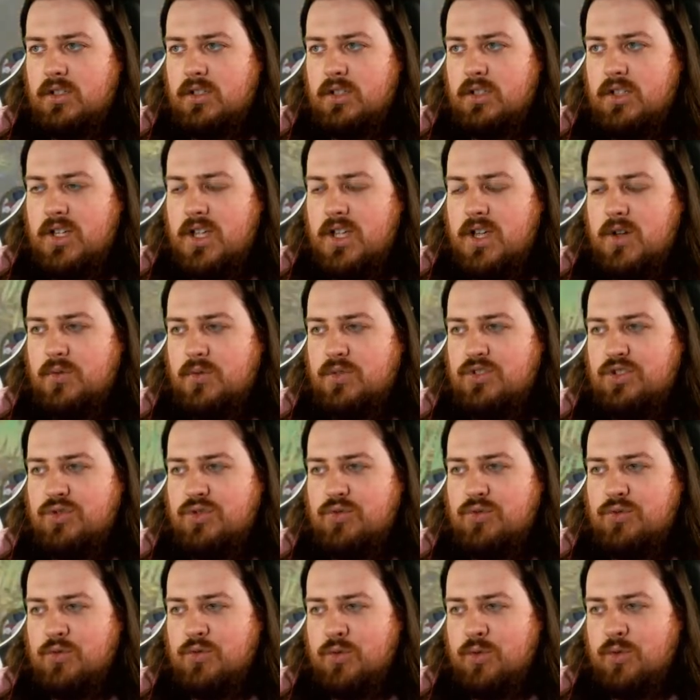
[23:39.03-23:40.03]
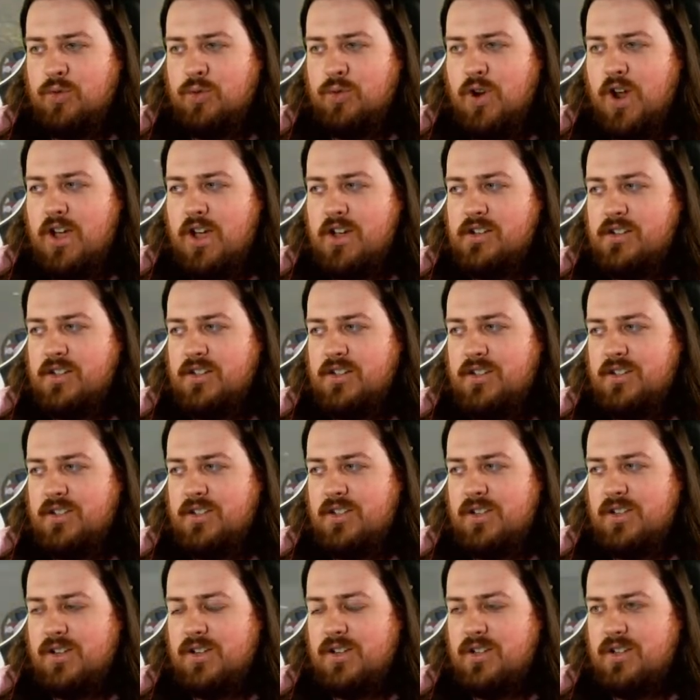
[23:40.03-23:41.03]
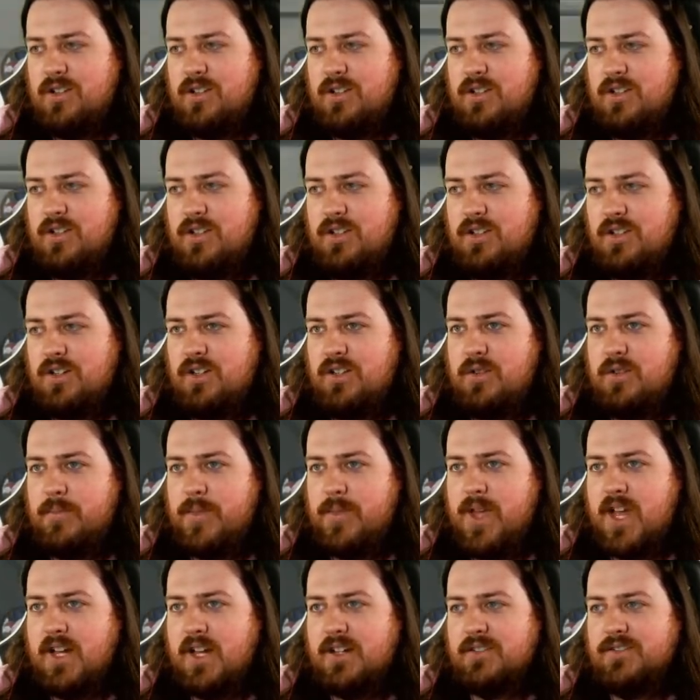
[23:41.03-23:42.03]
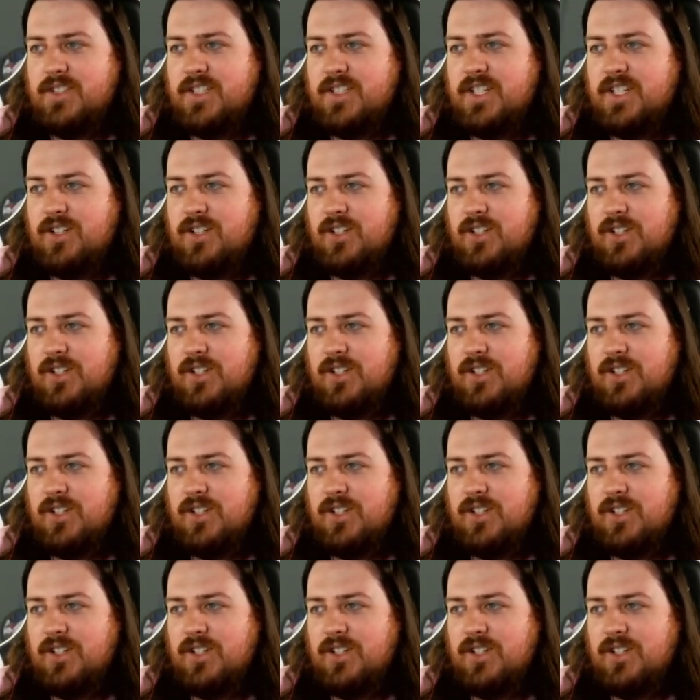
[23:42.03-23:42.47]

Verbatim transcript: And we'll just ride in there on the back of a deer.